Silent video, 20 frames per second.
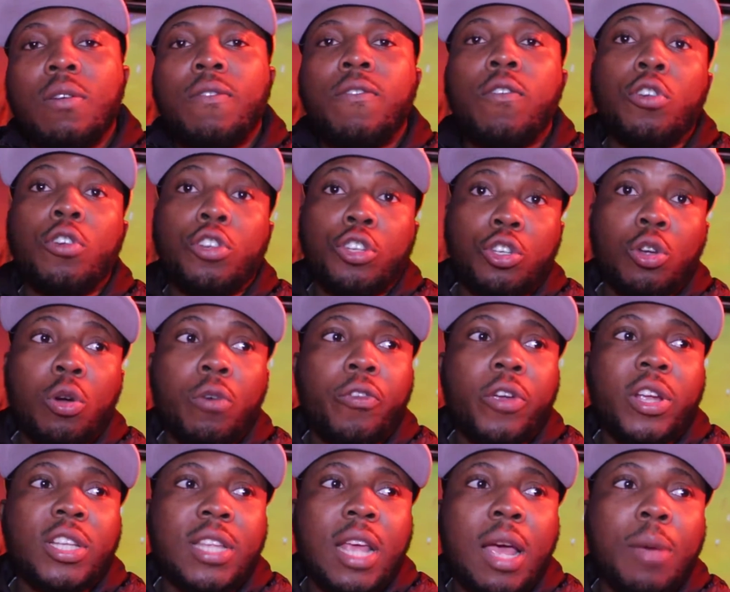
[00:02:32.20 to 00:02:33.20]
for a show,
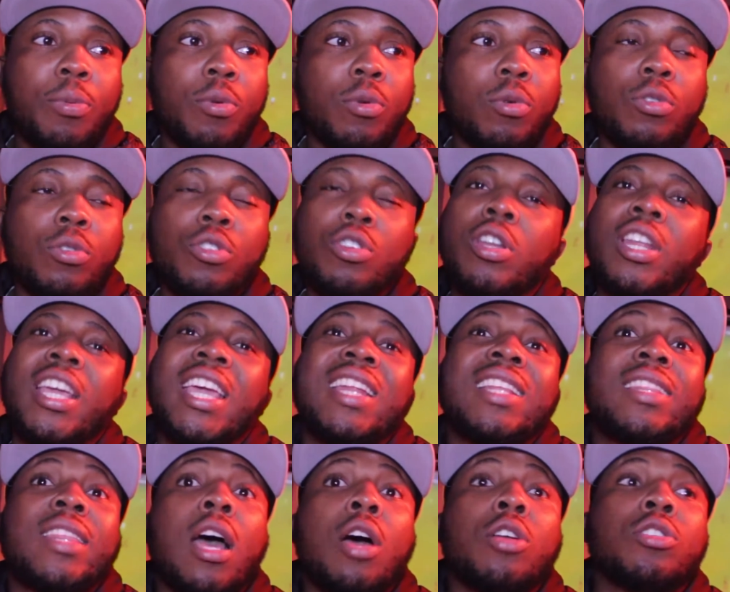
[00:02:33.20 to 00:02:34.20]
for example, you're going to get
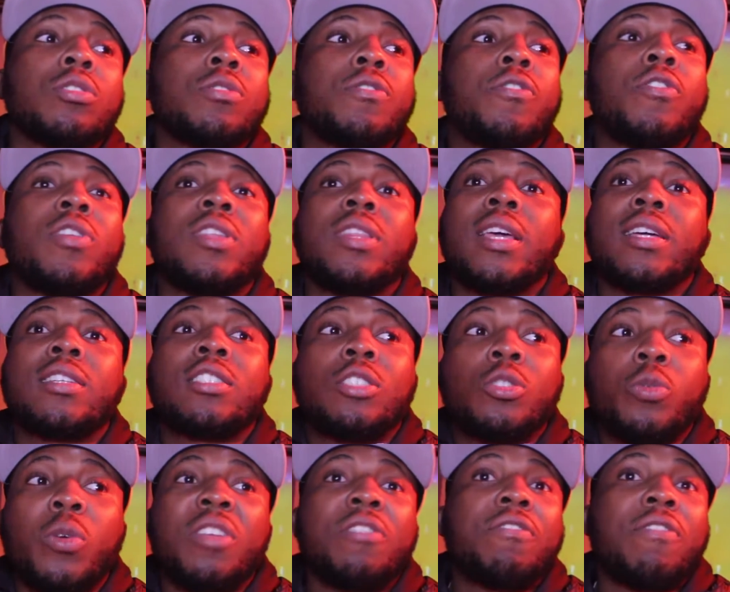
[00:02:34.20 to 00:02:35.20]
1,000 for the next
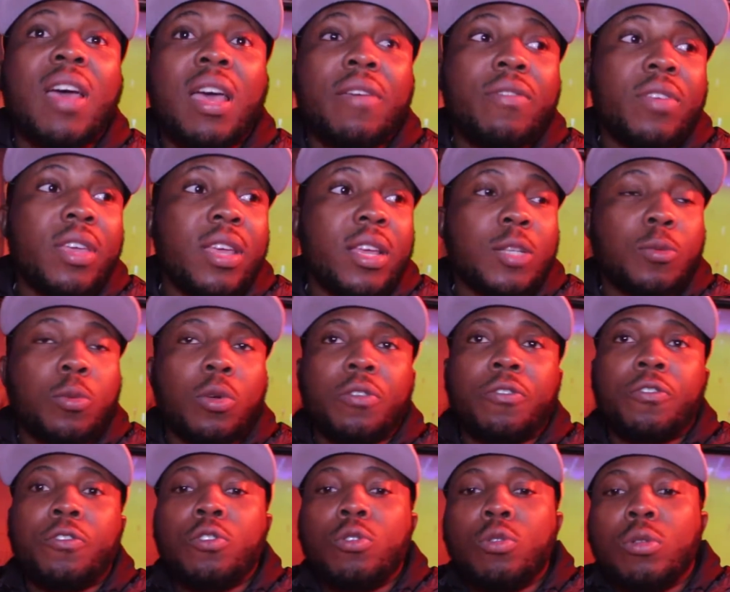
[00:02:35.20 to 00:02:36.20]
25 years. But
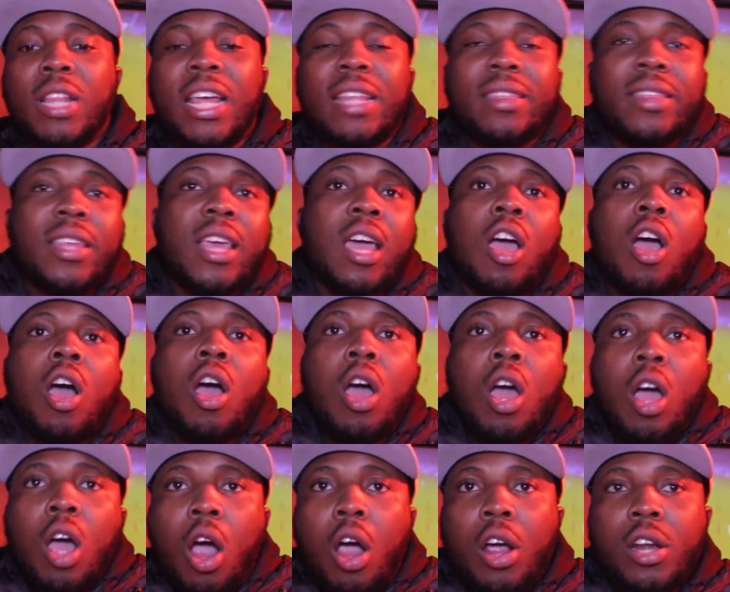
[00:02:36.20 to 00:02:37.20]
if you let the
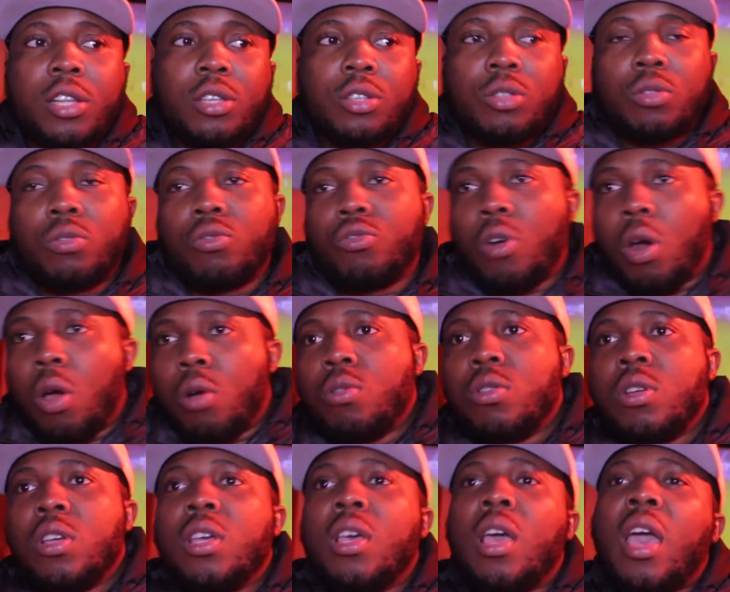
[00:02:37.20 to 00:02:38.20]
artist grow,
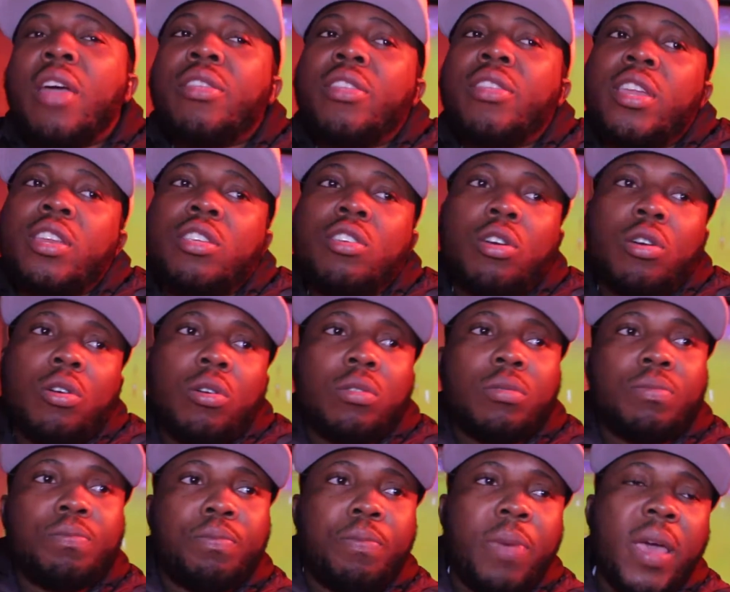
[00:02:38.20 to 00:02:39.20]
and then
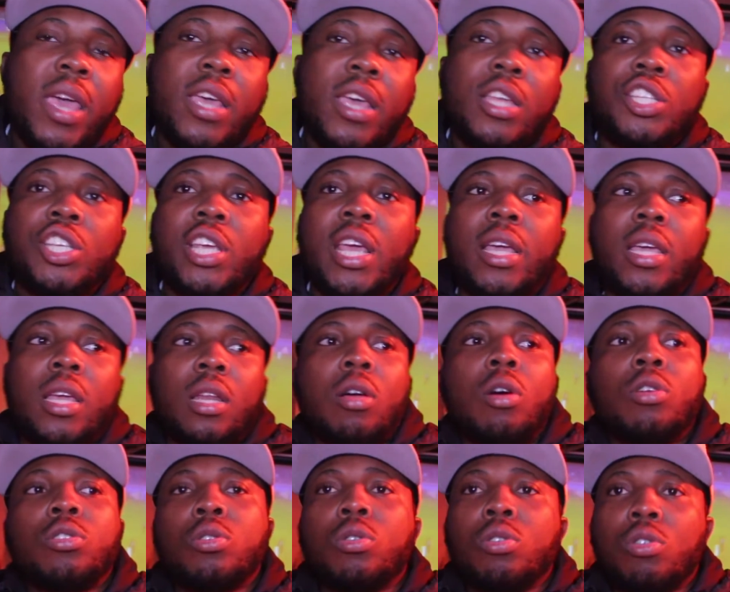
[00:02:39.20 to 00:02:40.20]
your paycheck can
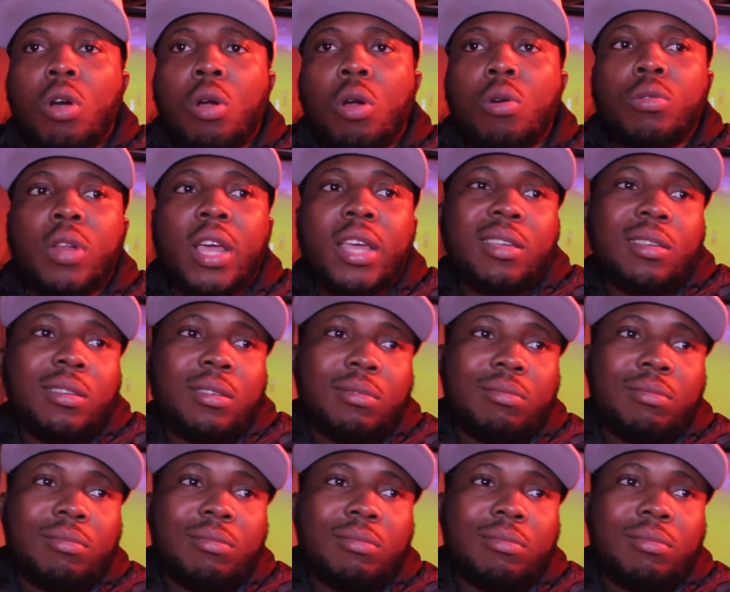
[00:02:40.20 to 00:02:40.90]
also grow. Like,